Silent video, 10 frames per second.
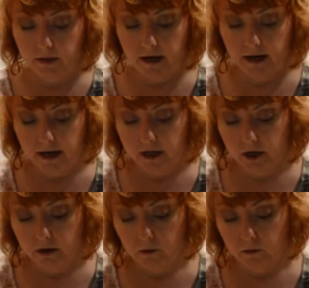egg
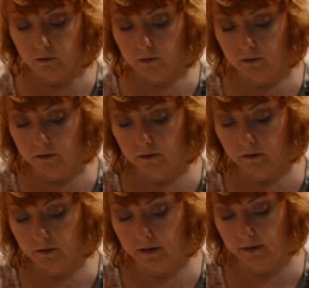yolk.
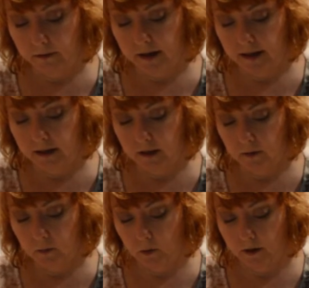That way it's
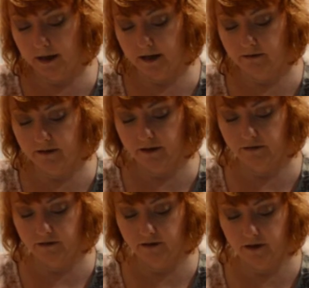more even
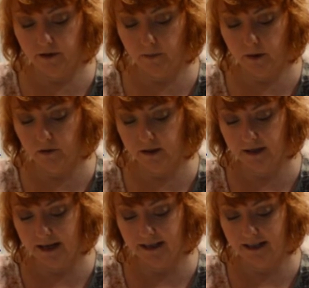for both
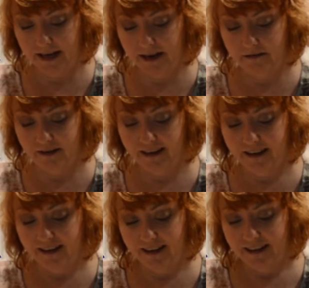sides to have,
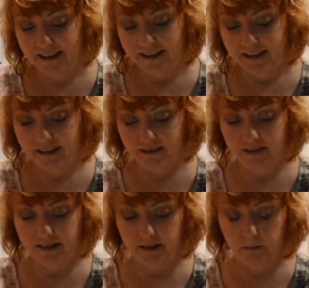you know,
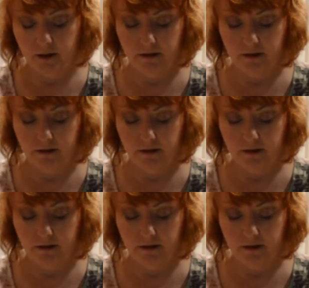similar